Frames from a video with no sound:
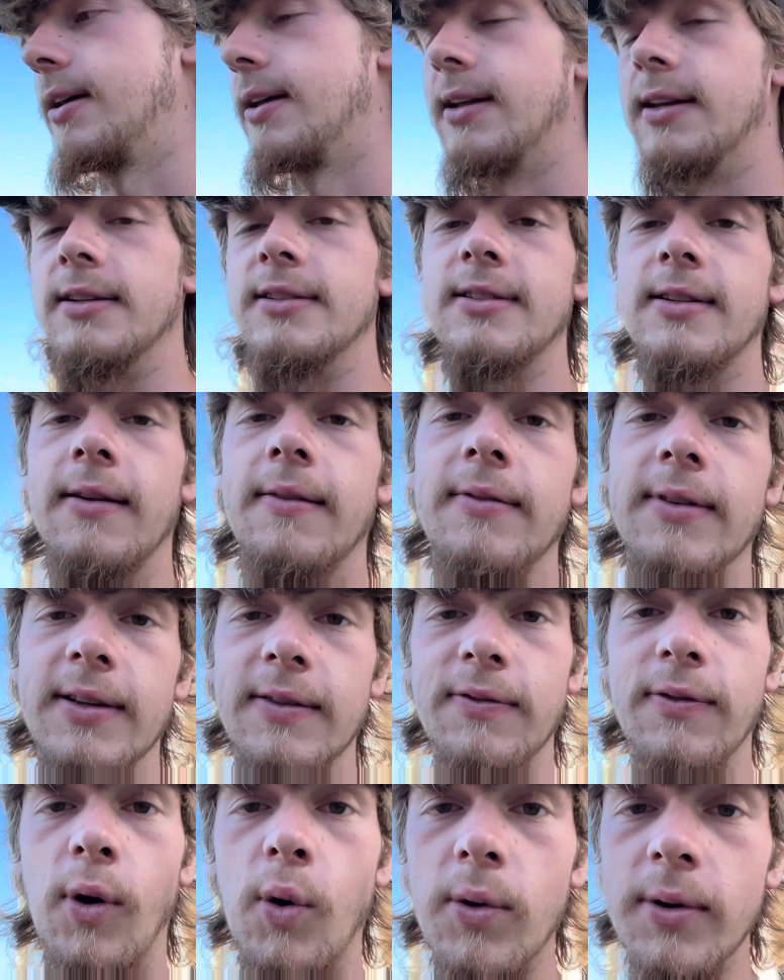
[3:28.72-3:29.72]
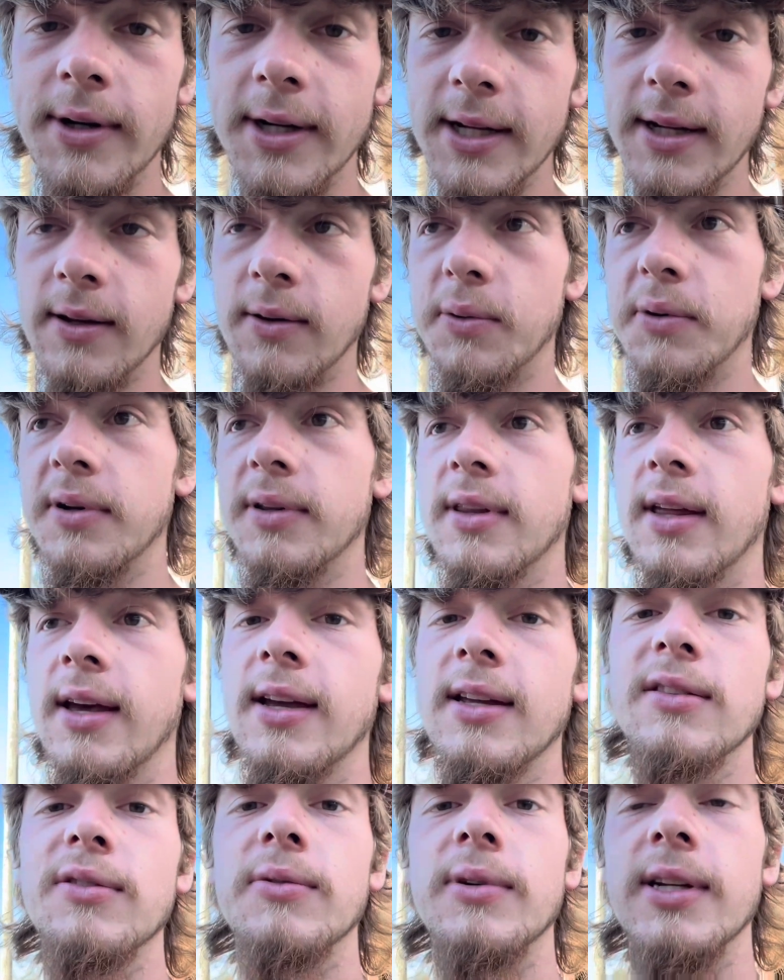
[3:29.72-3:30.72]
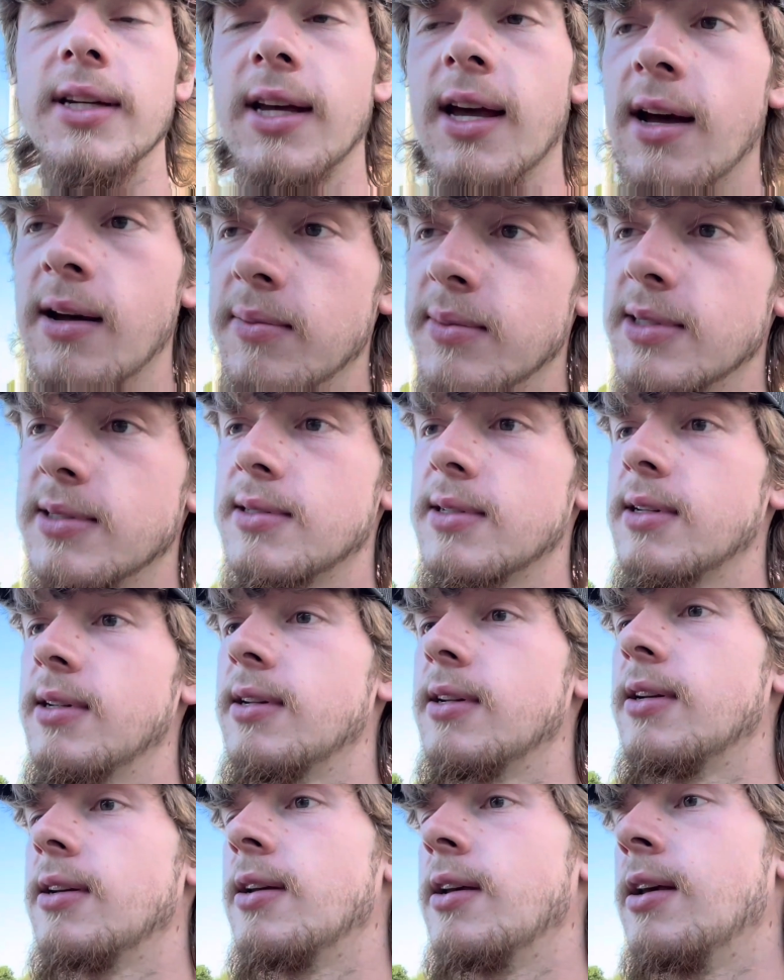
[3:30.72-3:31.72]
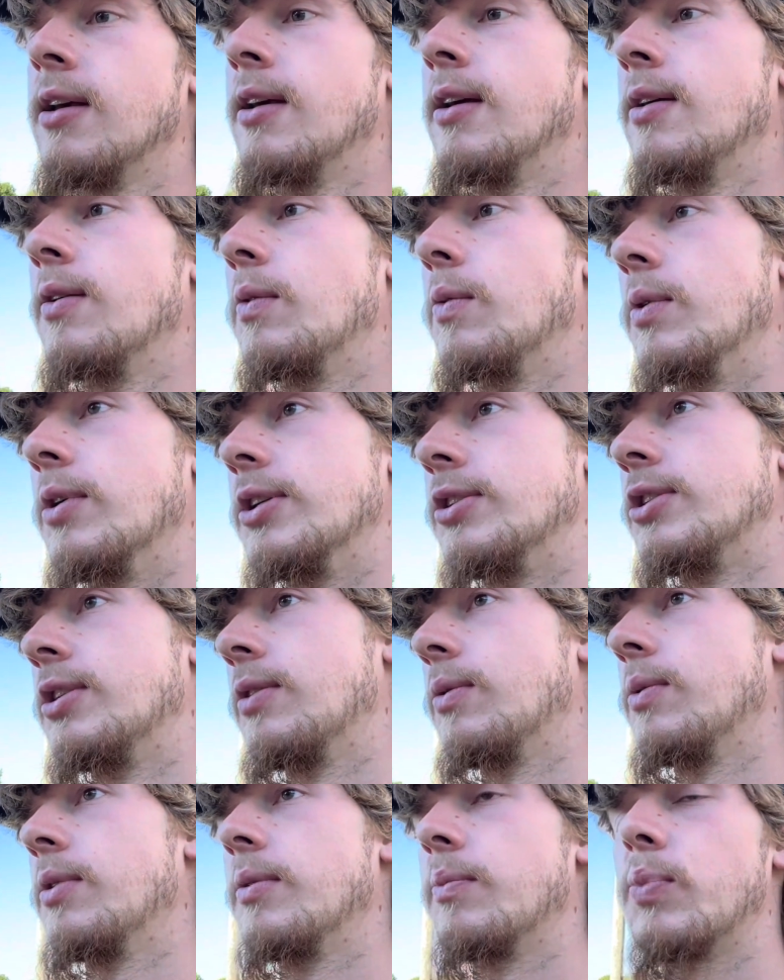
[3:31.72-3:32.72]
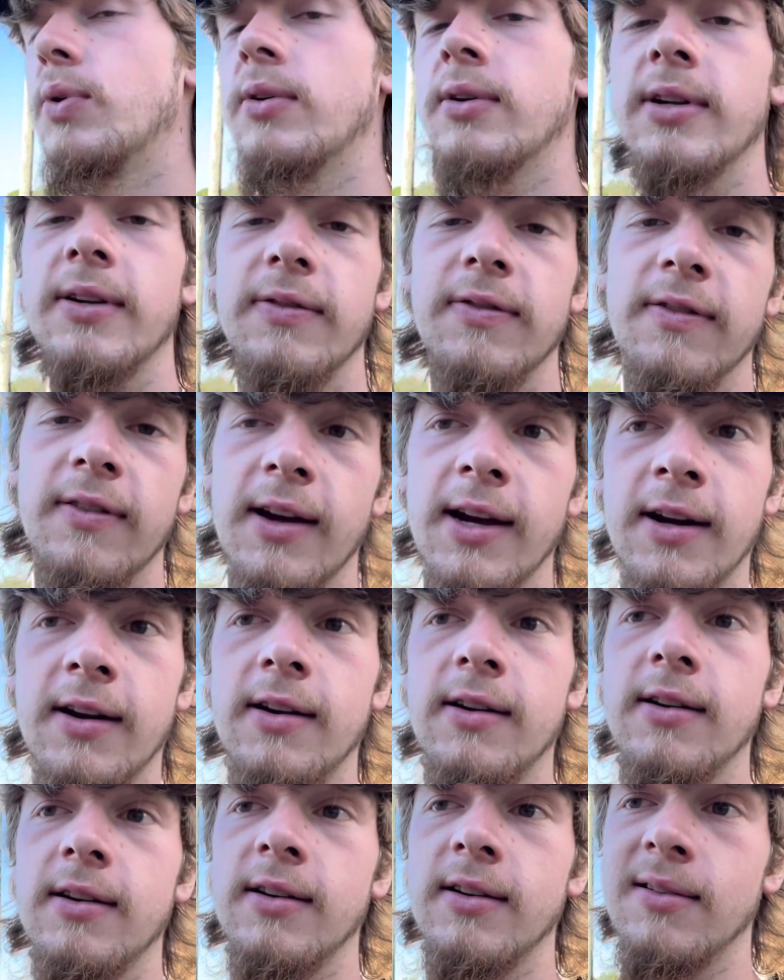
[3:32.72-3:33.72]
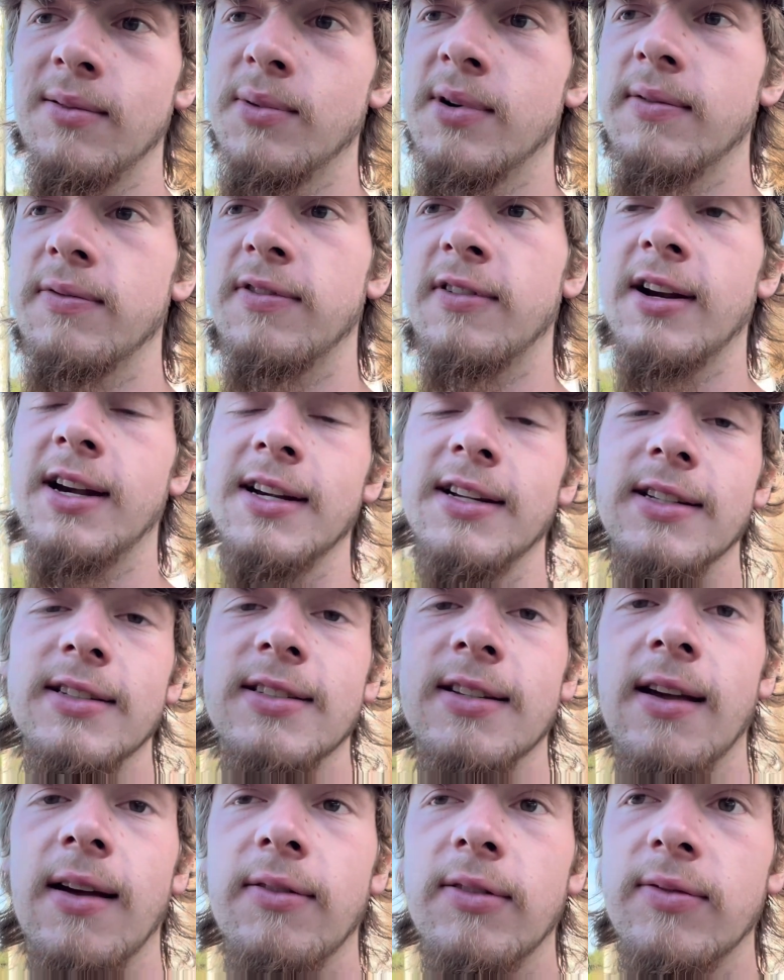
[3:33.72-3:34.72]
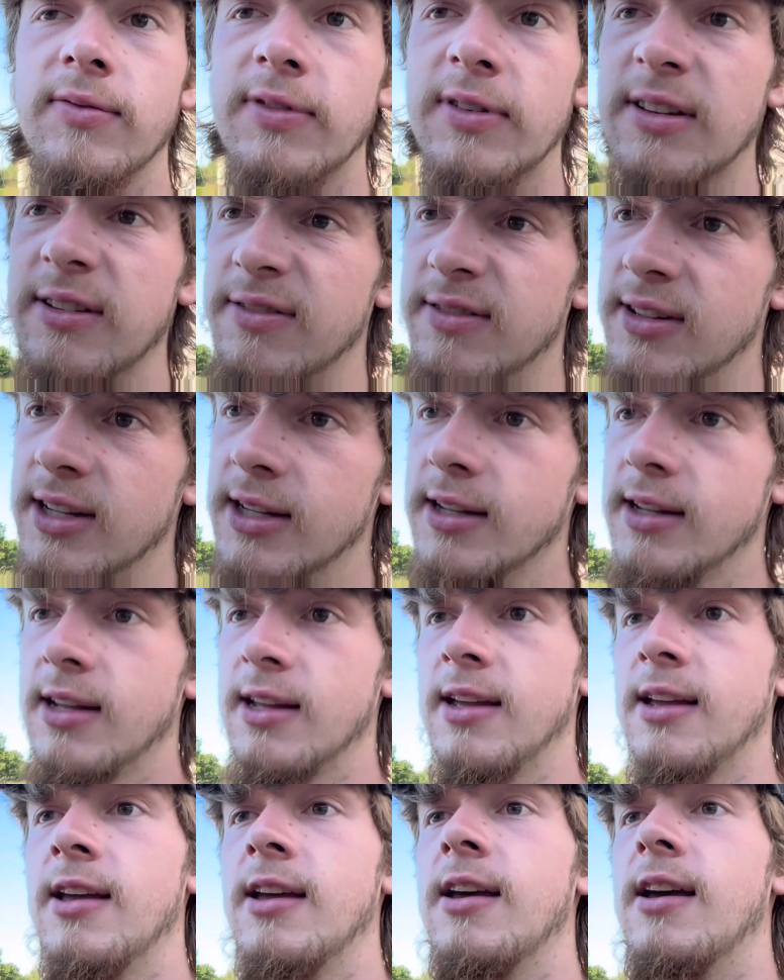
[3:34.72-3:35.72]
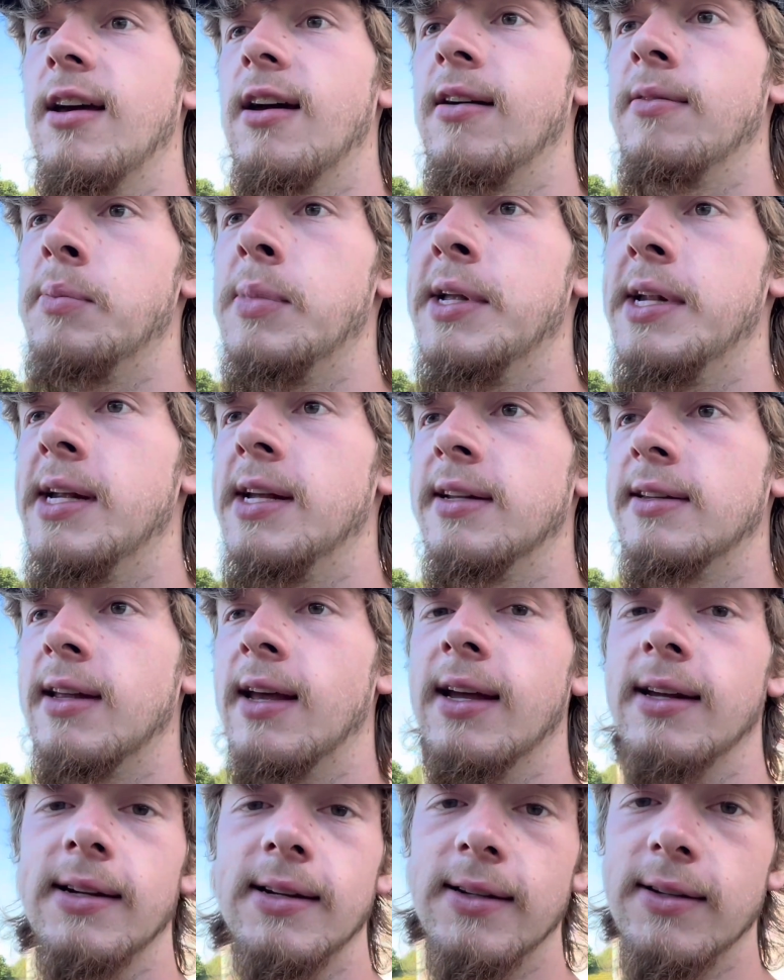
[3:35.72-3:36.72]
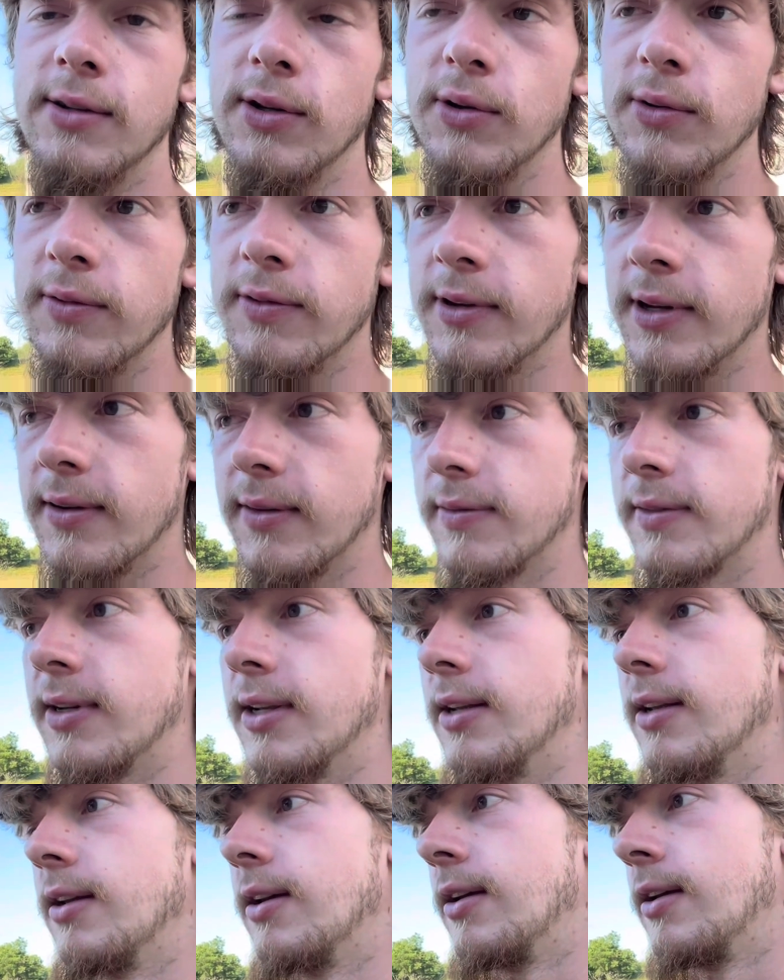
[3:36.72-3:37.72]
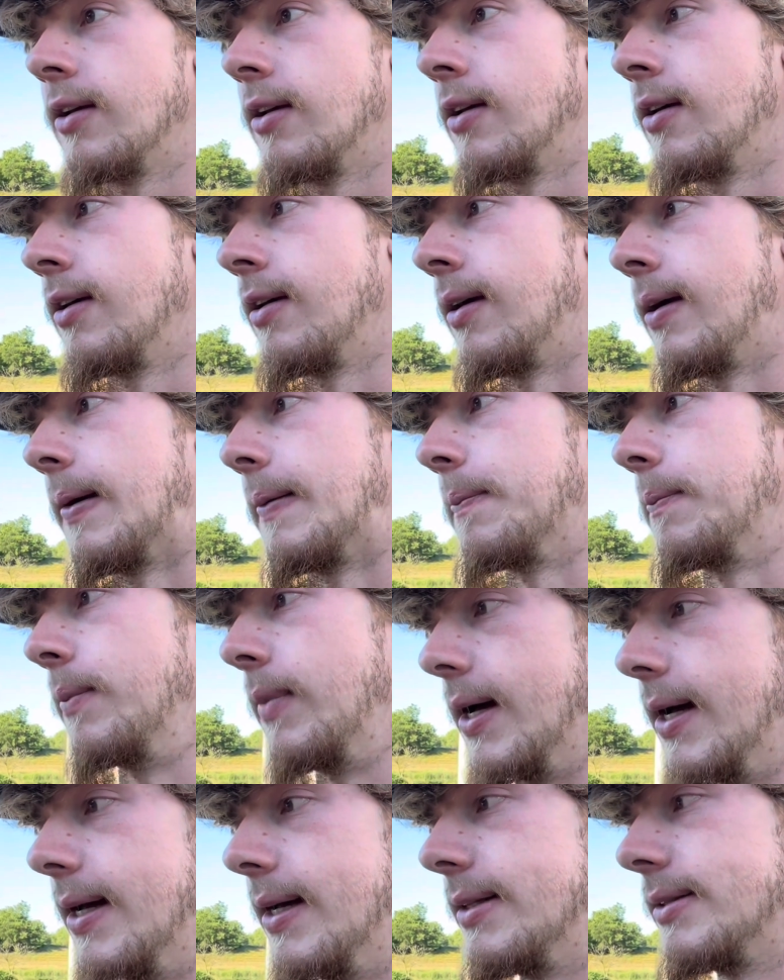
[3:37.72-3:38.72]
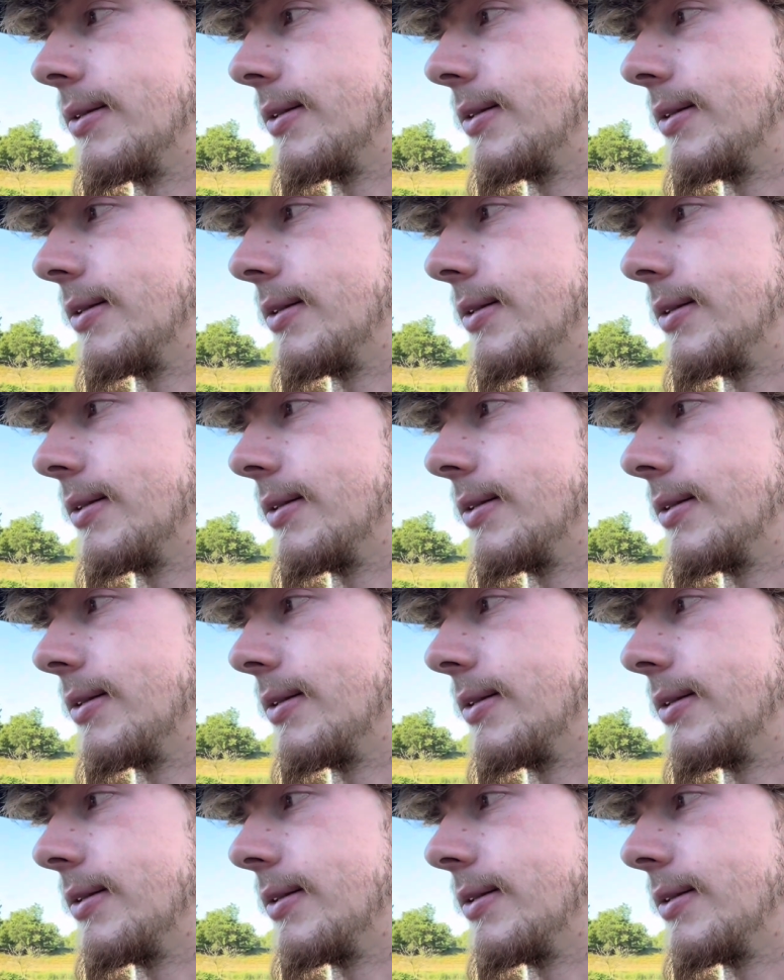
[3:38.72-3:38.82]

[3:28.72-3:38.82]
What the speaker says: a 7040 with a 8.3 Cummins in it, which it went pretty fair. It went for $87.50. I bid it to $82.50, but